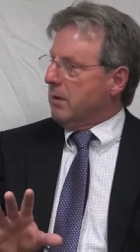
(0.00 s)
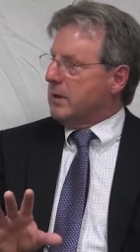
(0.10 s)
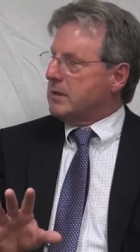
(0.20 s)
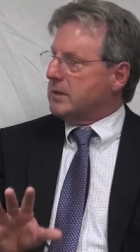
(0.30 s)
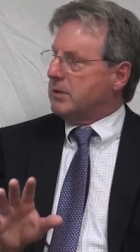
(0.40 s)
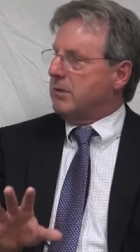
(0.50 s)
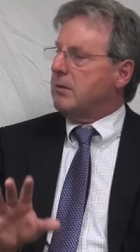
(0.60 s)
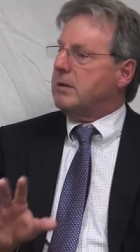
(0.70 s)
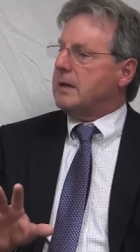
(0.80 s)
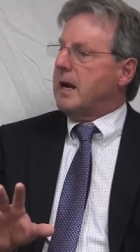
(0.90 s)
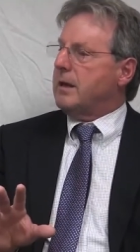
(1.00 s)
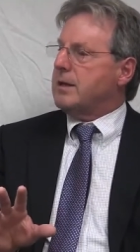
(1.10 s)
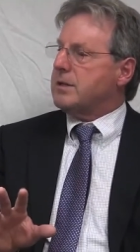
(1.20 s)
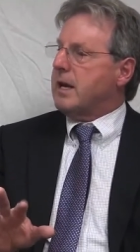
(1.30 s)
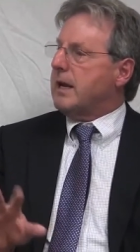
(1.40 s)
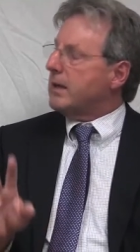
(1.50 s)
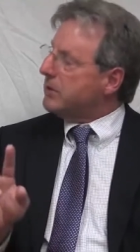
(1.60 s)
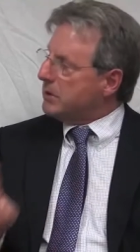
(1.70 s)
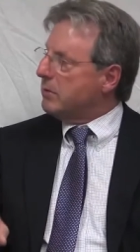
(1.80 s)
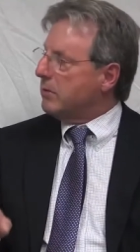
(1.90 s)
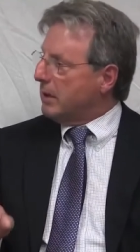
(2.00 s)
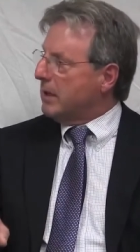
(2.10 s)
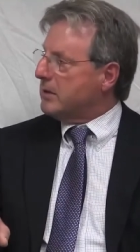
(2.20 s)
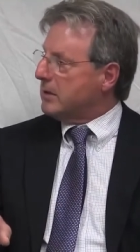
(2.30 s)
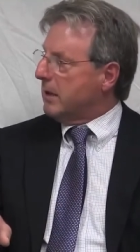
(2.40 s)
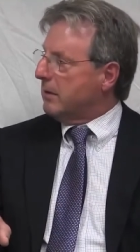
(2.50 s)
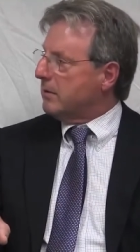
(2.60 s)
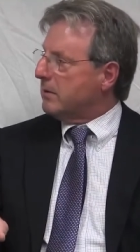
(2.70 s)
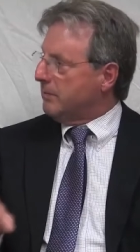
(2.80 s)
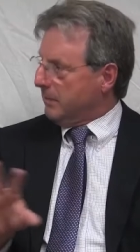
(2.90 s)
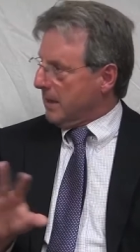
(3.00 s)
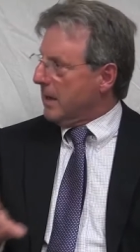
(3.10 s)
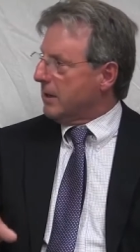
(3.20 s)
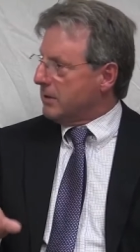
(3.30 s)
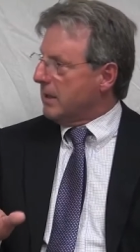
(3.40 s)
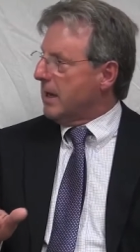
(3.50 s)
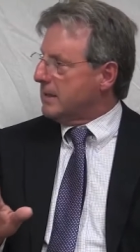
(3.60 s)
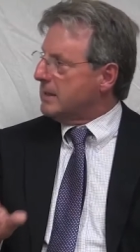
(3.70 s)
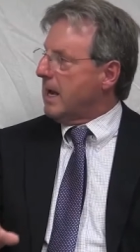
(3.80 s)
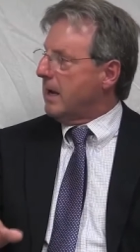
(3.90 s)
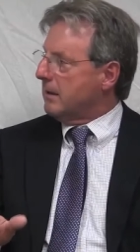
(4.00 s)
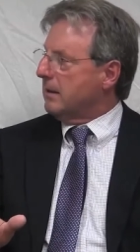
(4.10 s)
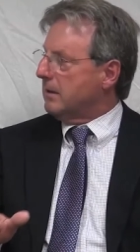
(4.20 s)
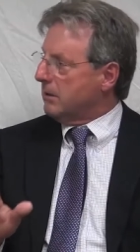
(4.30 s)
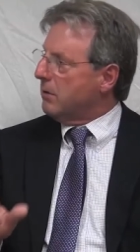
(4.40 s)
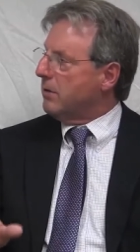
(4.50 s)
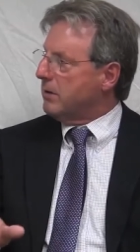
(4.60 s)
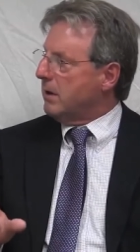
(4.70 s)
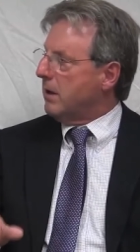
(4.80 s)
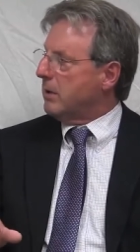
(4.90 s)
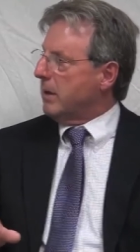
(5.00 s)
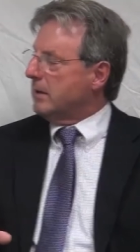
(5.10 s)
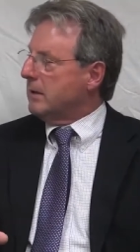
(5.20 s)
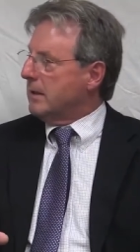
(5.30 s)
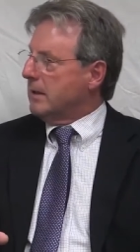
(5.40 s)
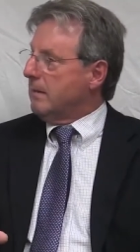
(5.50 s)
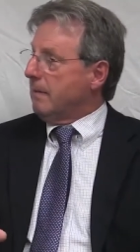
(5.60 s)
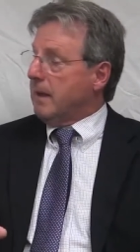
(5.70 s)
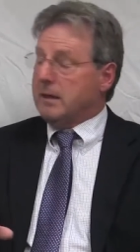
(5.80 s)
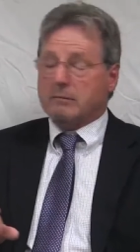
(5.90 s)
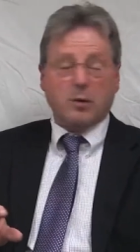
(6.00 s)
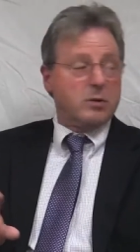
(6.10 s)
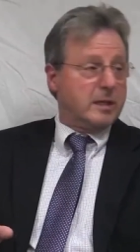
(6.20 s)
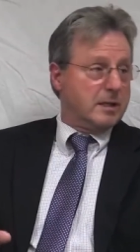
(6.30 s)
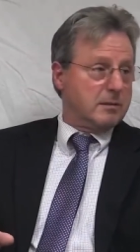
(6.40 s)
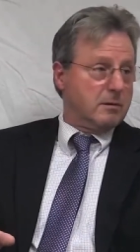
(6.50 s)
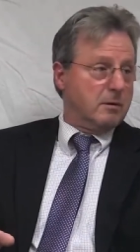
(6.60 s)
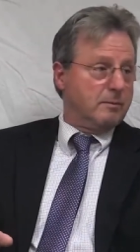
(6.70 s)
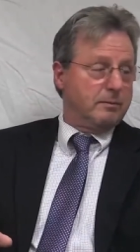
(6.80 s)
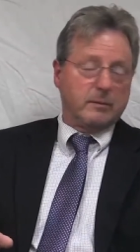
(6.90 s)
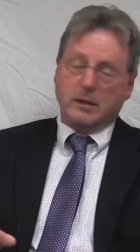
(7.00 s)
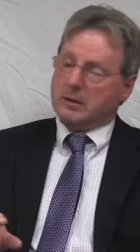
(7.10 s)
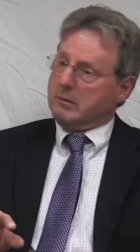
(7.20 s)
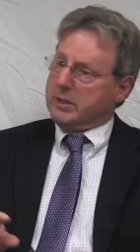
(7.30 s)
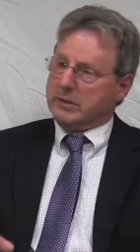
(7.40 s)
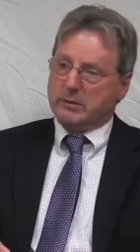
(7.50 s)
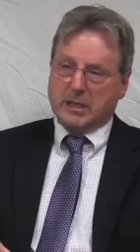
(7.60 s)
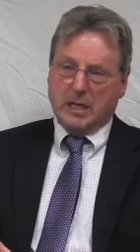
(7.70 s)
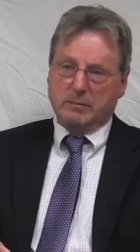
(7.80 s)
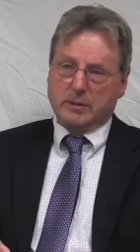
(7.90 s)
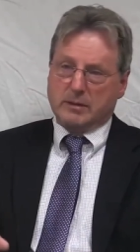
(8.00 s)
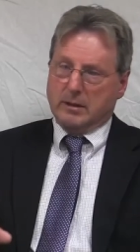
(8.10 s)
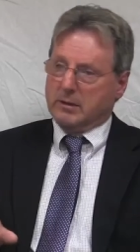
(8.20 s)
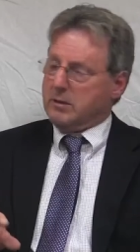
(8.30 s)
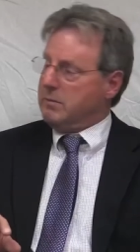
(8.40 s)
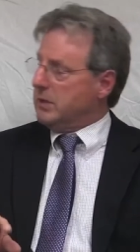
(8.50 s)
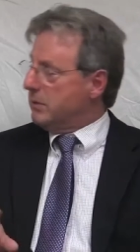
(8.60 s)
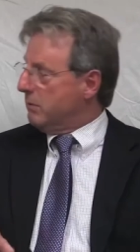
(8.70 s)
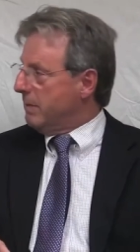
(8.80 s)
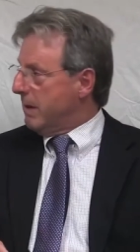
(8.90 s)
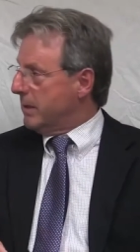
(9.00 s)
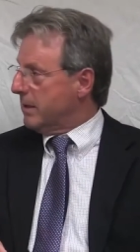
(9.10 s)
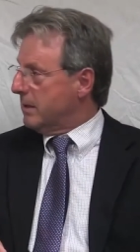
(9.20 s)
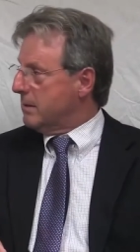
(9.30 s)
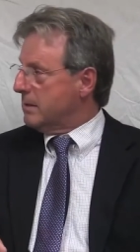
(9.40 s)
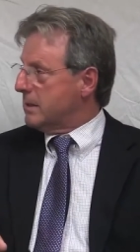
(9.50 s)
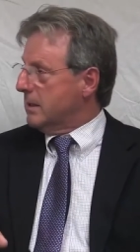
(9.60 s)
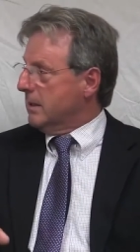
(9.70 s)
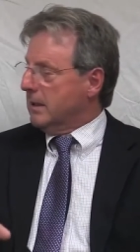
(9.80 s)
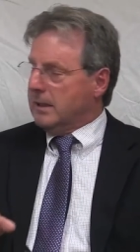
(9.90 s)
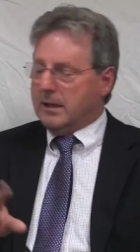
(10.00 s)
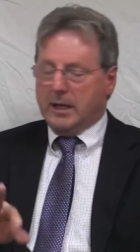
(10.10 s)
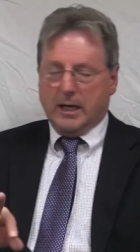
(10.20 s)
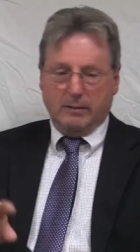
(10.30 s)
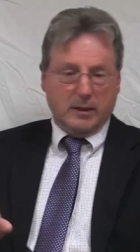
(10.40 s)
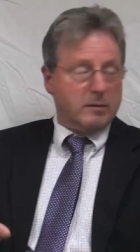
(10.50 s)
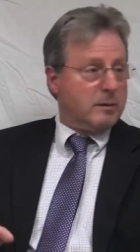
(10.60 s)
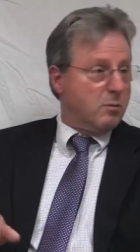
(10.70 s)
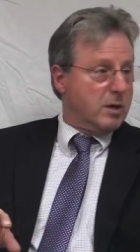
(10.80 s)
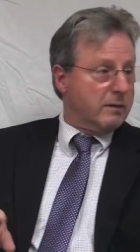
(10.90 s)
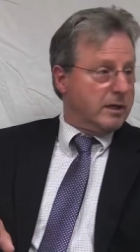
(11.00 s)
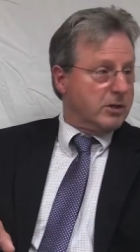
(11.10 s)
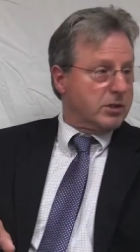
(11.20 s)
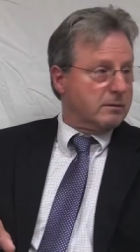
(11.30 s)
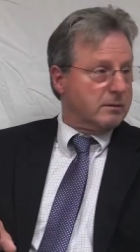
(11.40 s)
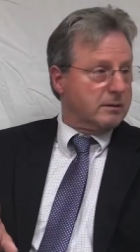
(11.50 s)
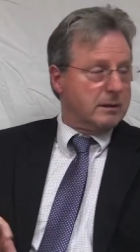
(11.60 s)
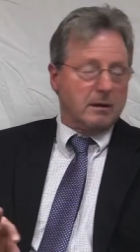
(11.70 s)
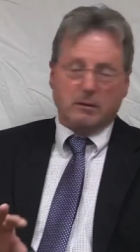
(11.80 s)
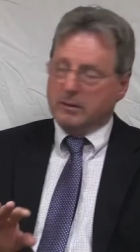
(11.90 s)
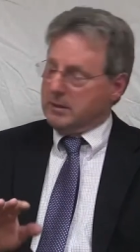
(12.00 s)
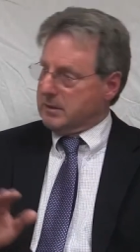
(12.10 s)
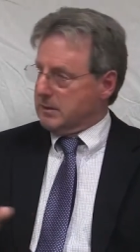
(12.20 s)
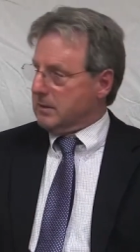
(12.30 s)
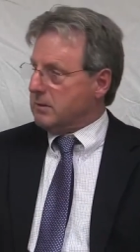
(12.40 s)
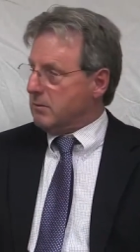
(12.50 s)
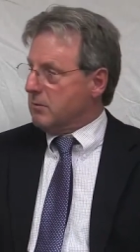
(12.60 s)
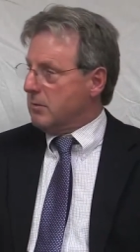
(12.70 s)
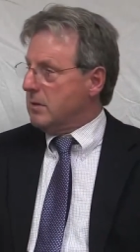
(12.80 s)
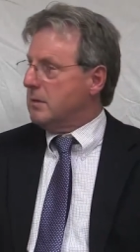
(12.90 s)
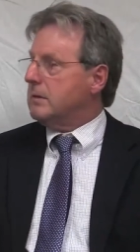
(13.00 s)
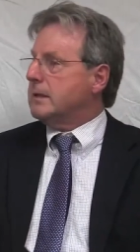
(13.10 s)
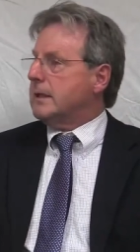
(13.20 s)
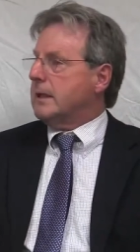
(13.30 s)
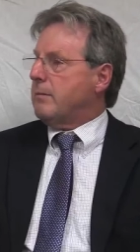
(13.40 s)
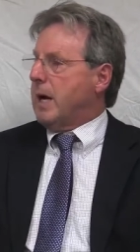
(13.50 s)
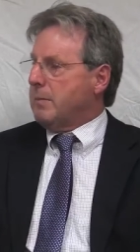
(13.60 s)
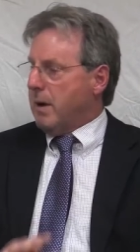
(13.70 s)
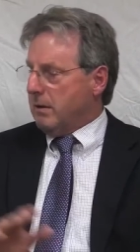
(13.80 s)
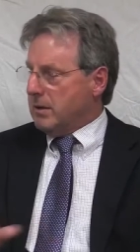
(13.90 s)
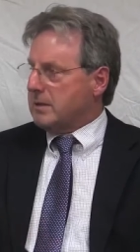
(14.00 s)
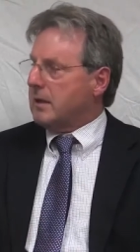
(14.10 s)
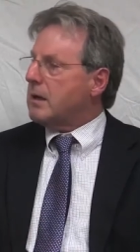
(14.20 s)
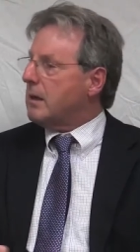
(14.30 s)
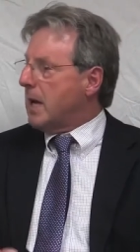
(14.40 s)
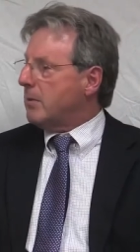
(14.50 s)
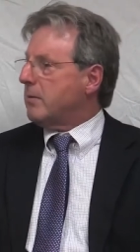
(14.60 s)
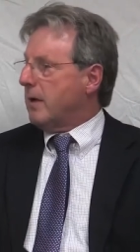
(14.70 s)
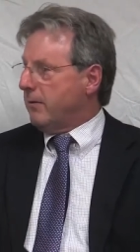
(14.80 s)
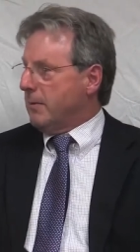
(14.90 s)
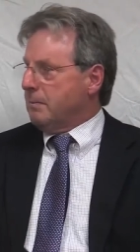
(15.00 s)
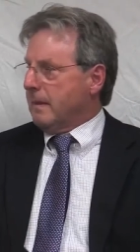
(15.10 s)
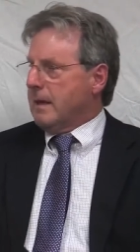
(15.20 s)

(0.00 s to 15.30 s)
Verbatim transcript: is secure in the knowledge that actually 2 of the legislators actually had sat in and heard the argument. And it rotates through. It could be 2 Dems, it could be 2 Republicans, it could be 1 of each. You know, and it's a real bipartisan collaborative effort.